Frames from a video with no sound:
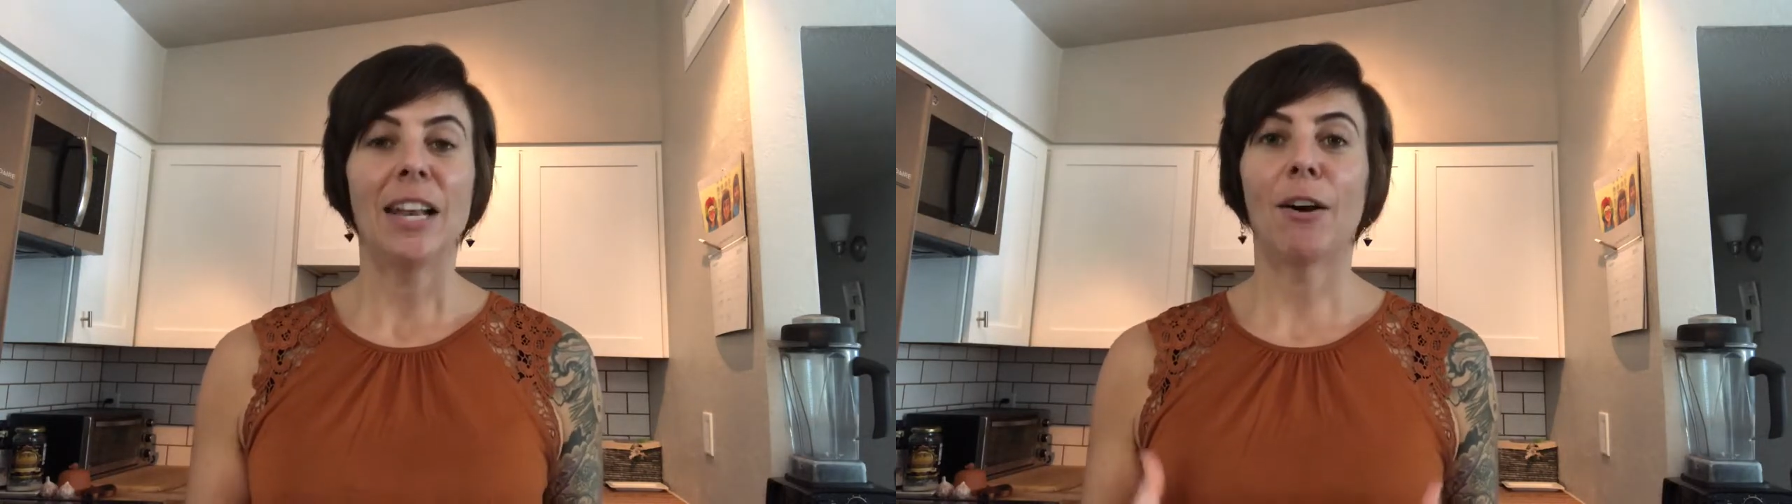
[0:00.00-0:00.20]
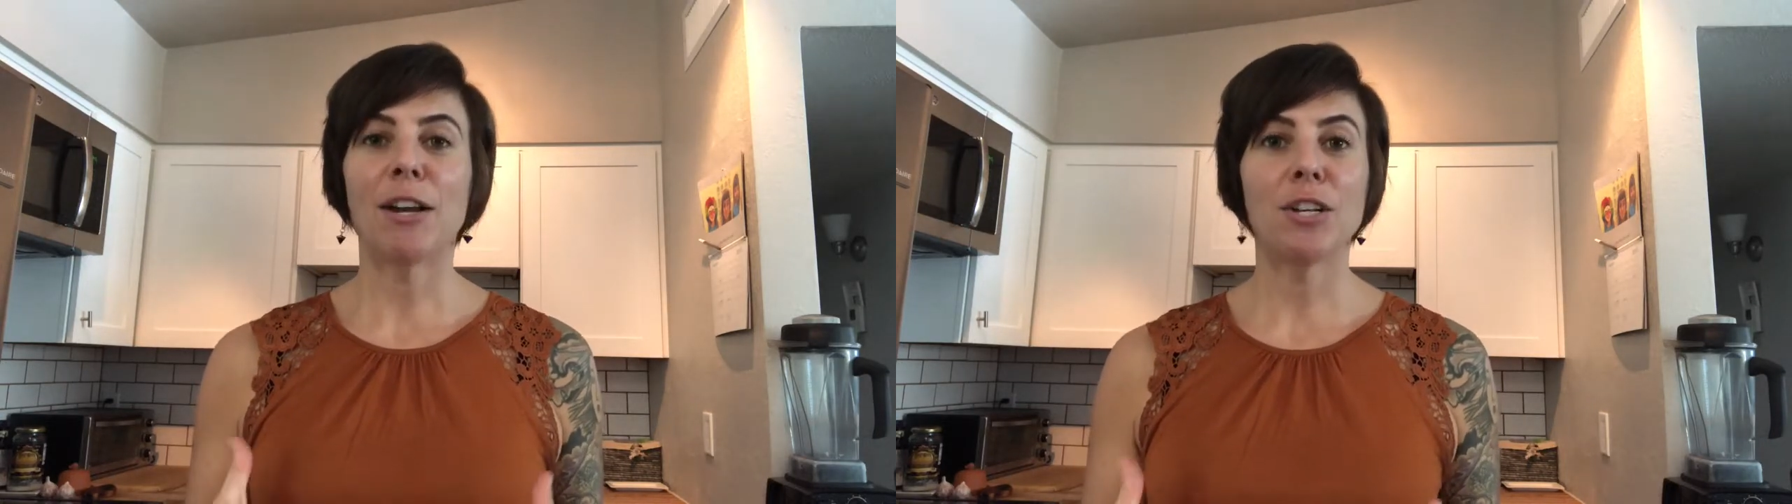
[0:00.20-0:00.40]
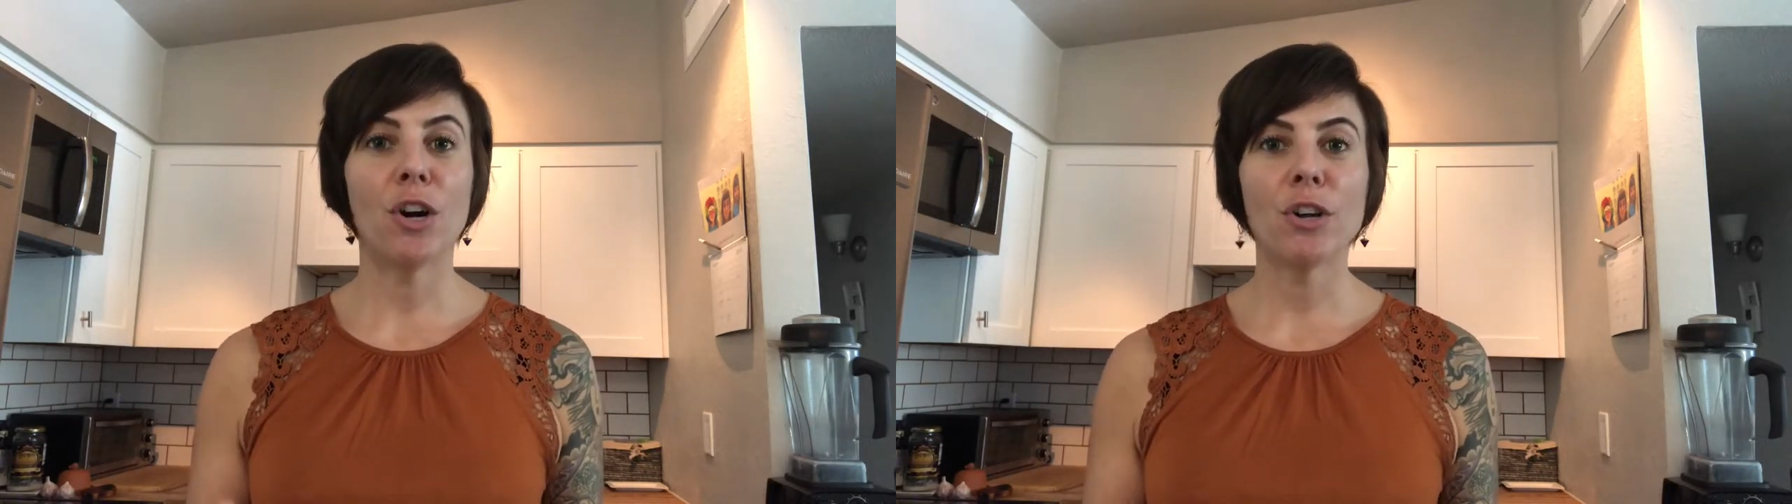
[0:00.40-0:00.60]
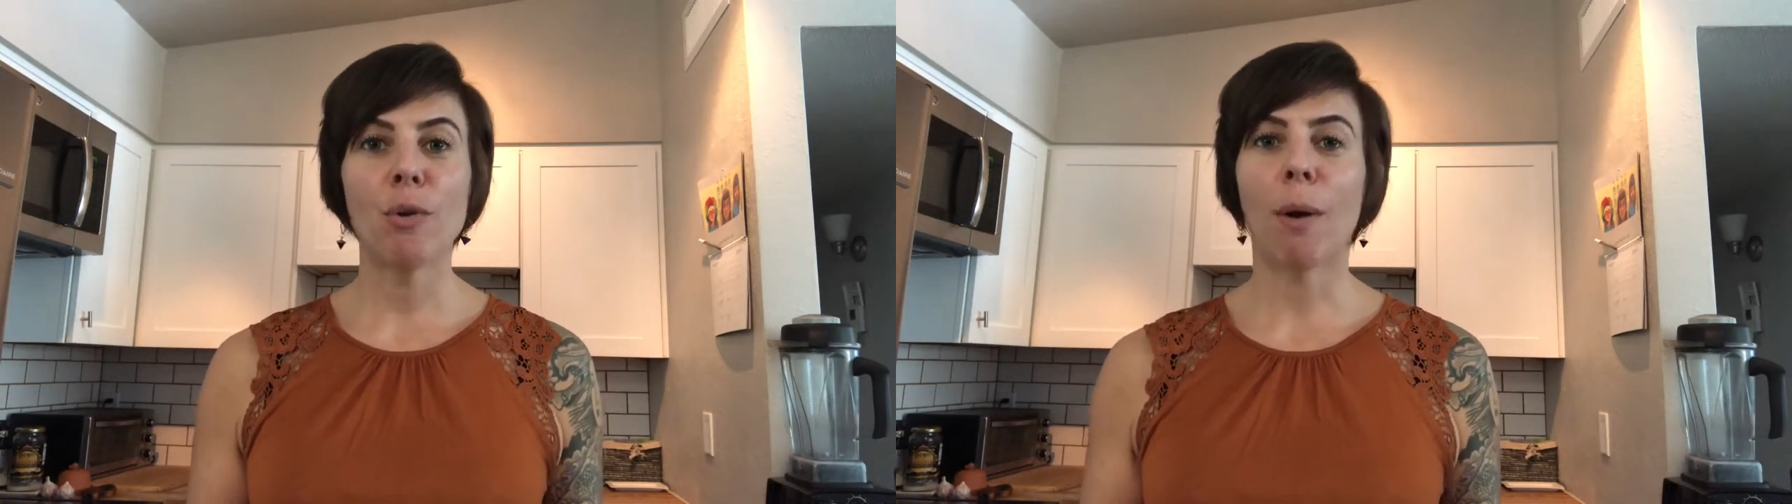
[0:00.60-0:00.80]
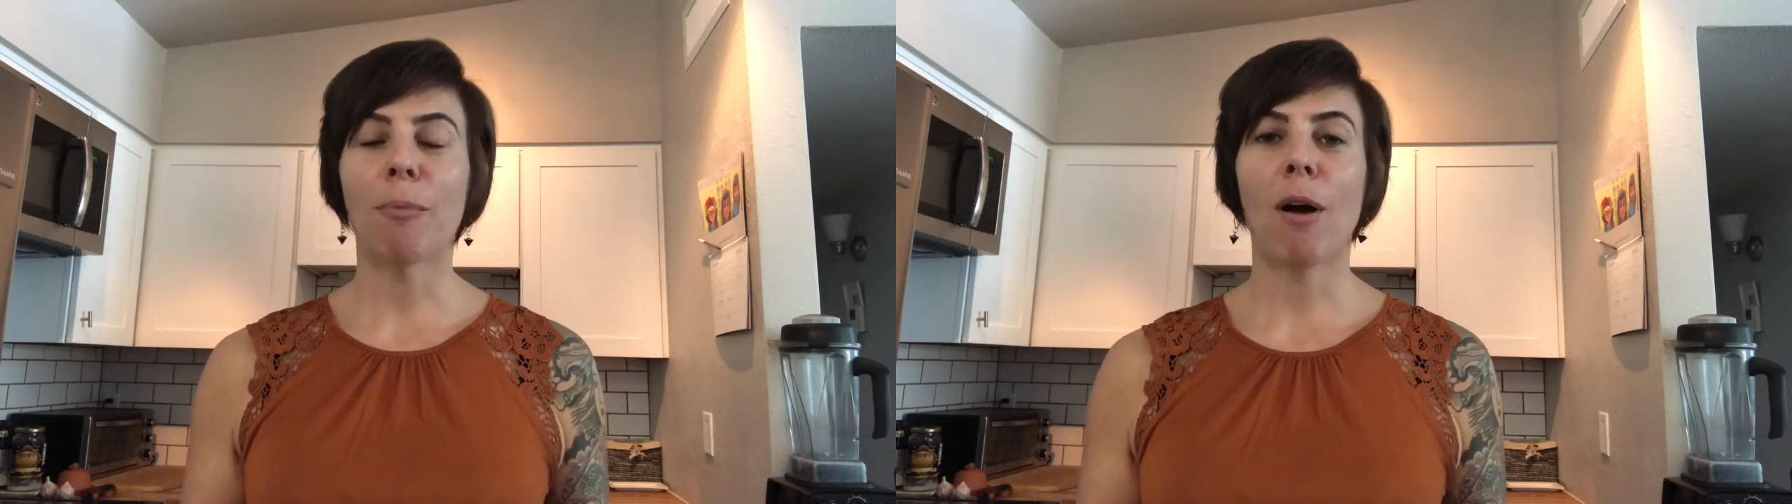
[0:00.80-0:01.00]
Now, I know
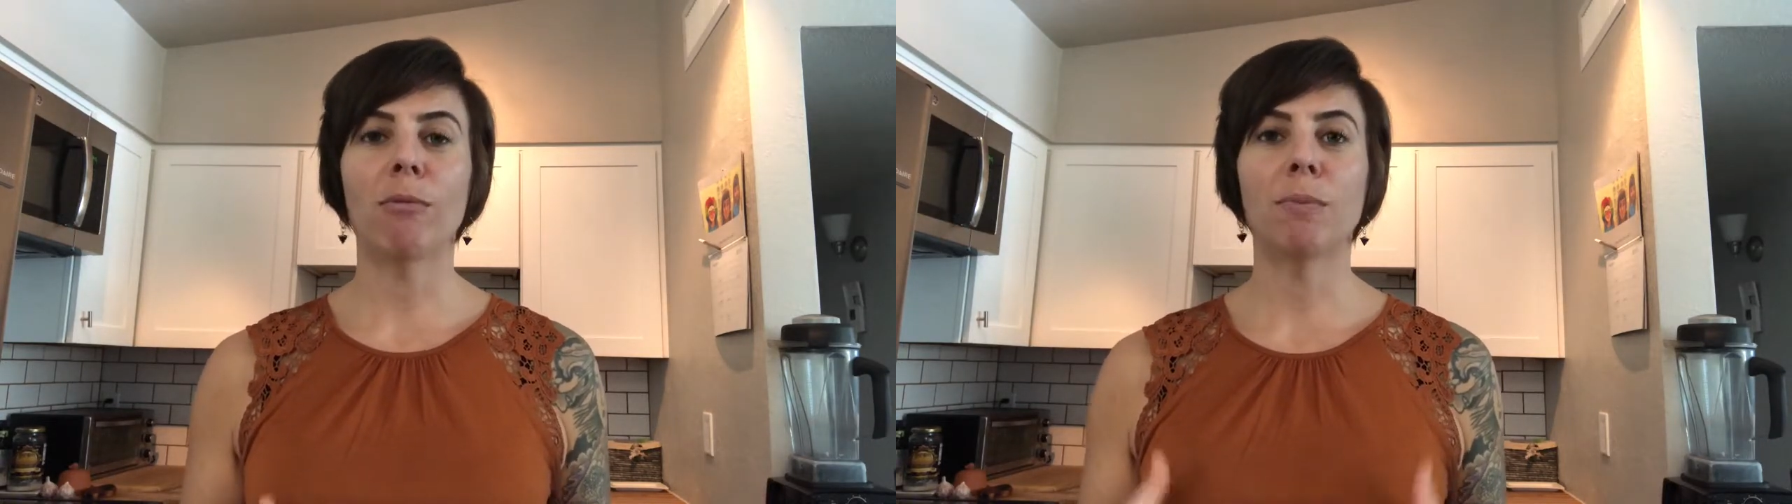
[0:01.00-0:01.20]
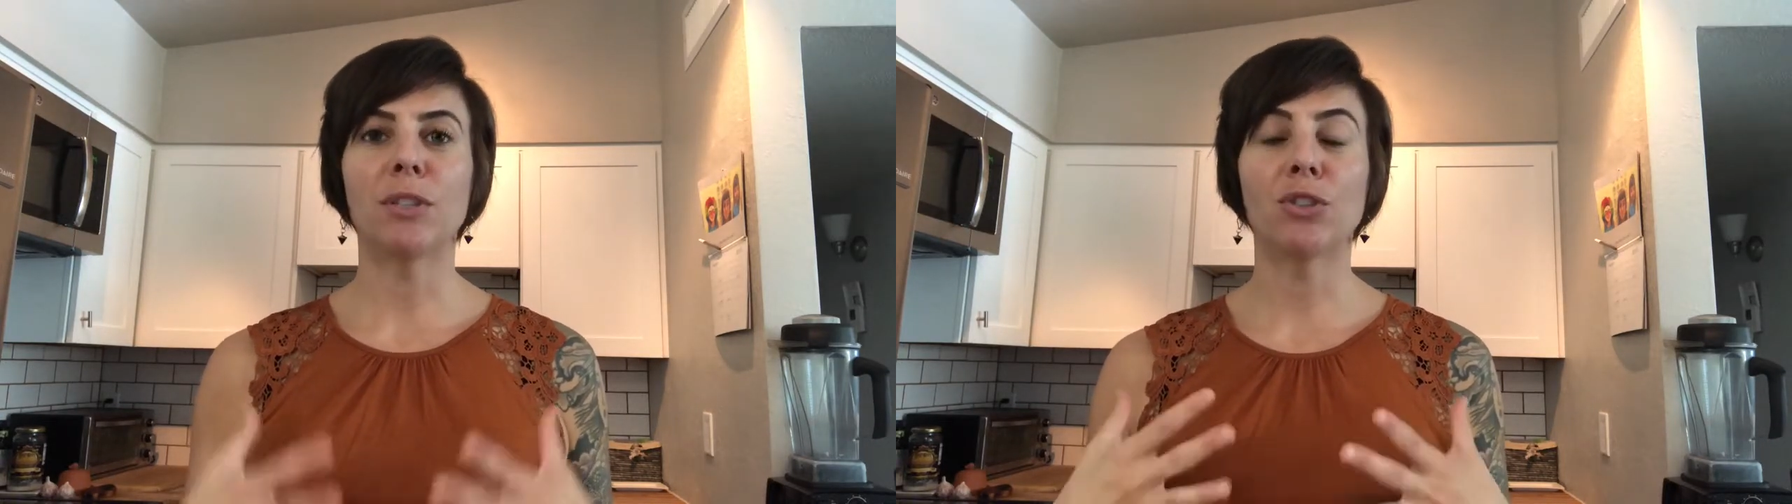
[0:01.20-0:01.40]
you are probably